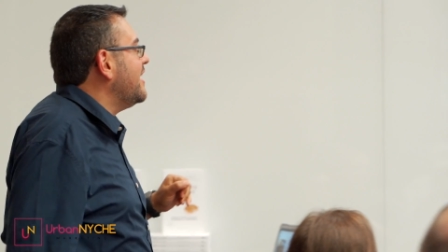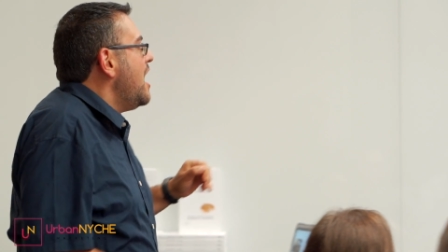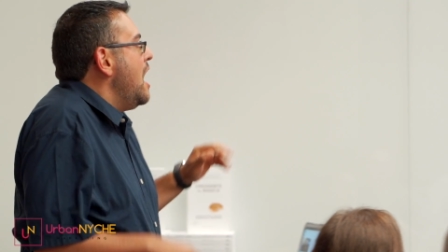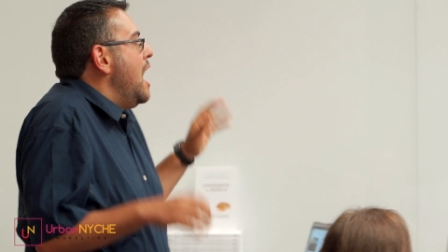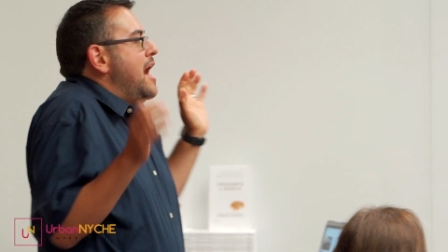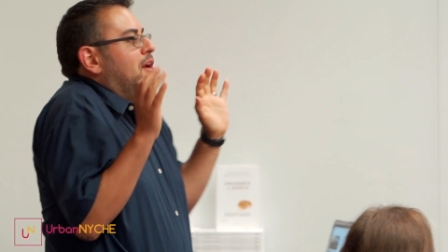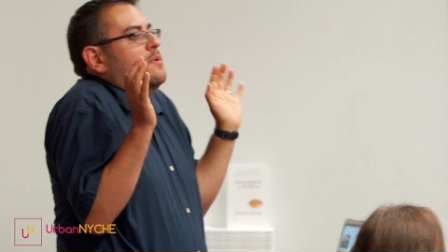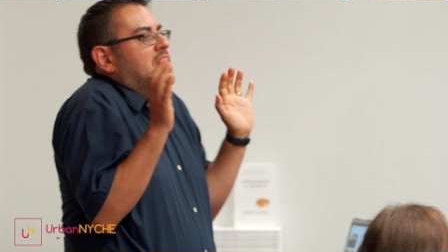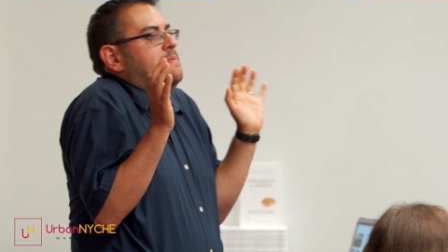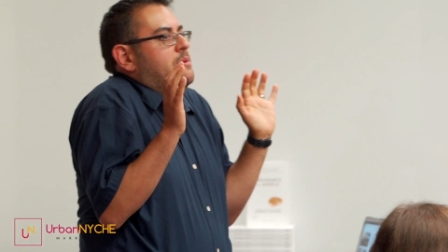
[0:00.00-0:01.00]
like I don't
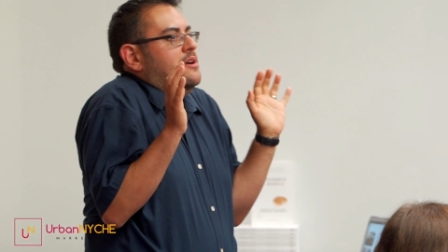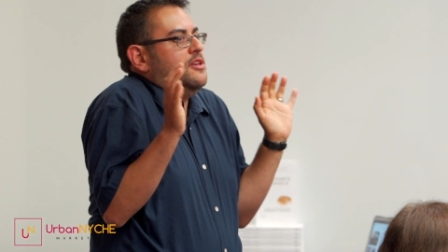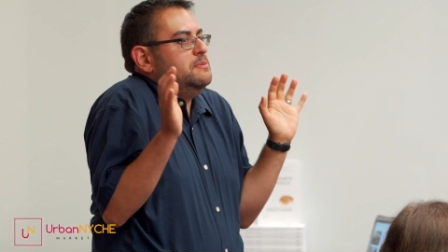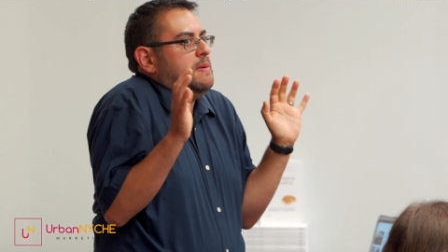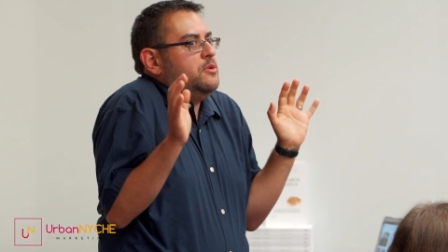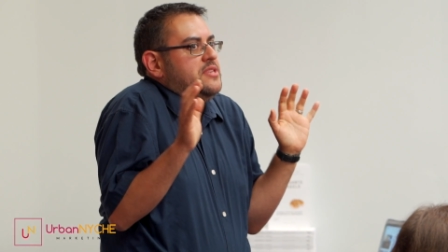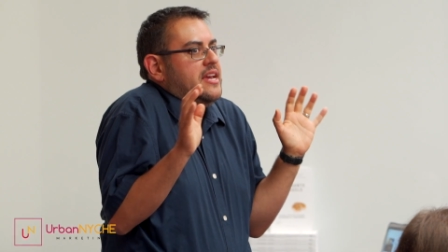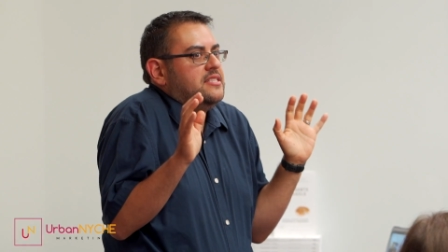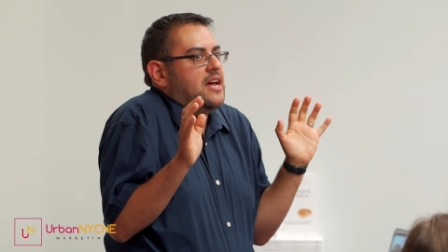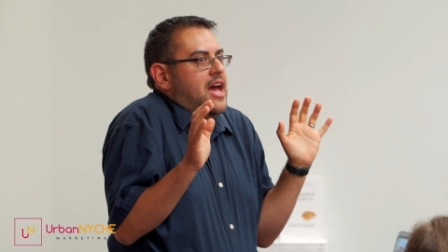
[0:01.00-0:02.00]
want to be one of those people who
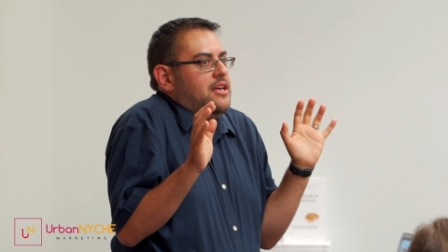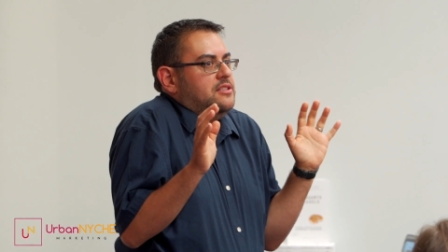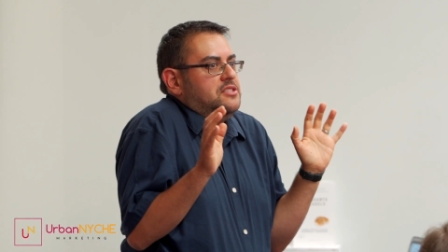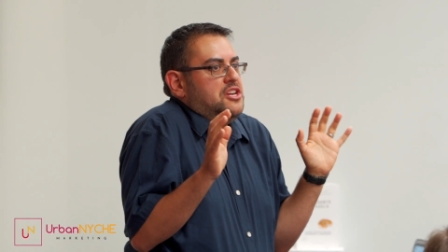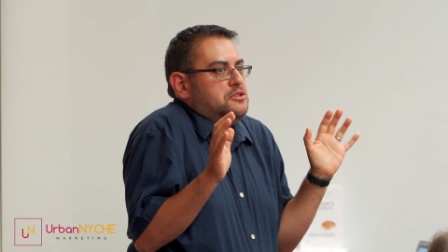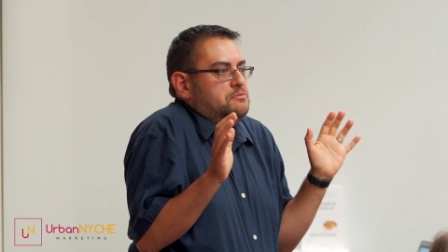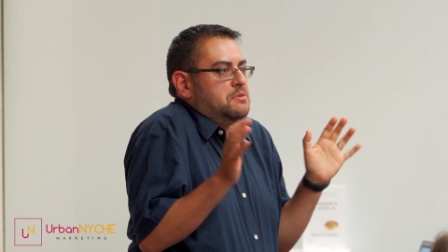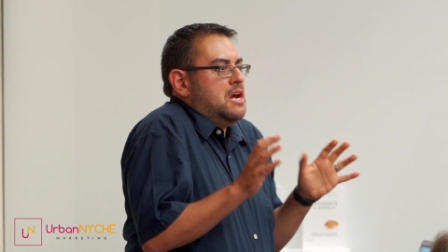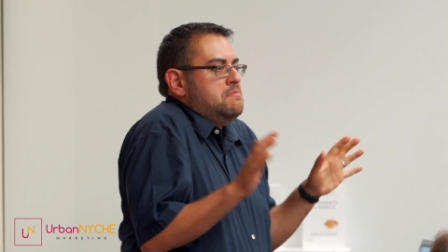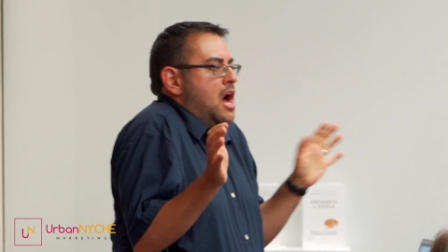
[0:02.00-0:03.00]
takes an aisle seat,
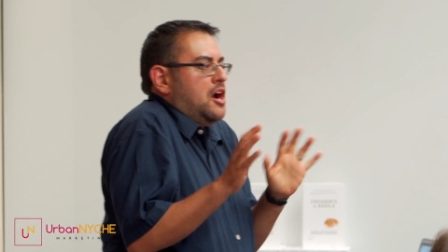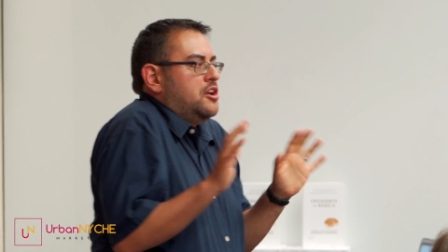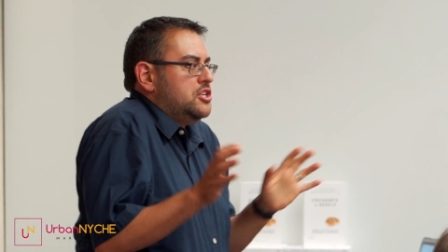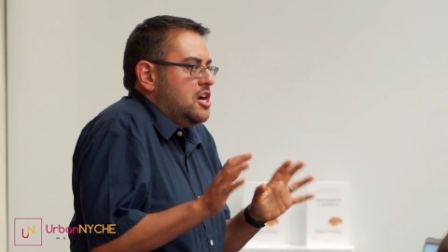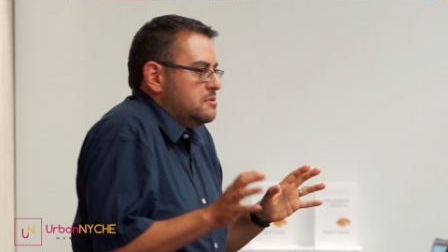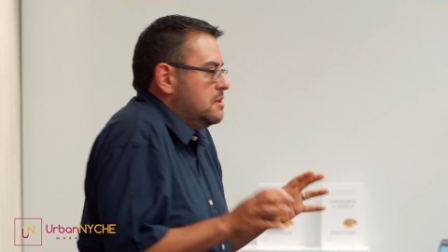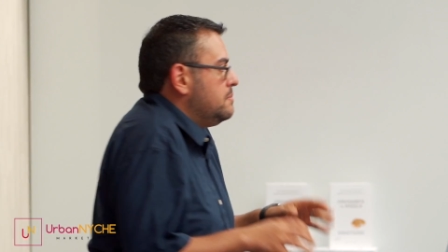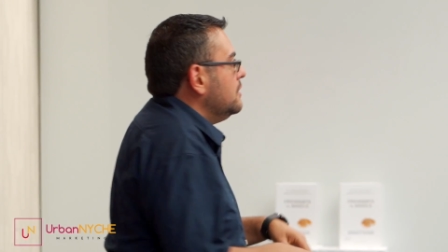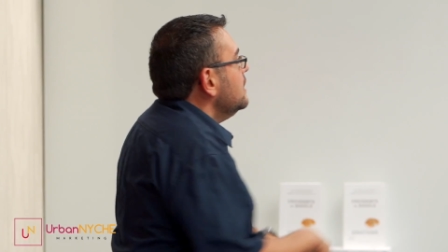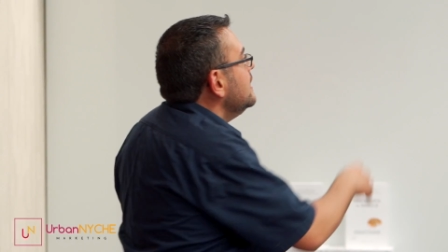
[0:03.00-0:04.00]
but I'm not going to talk to
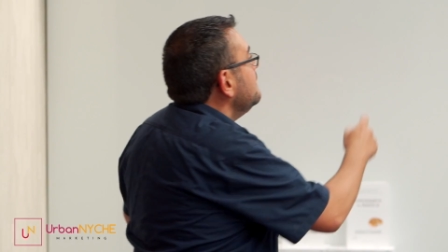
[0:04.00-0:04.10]
people.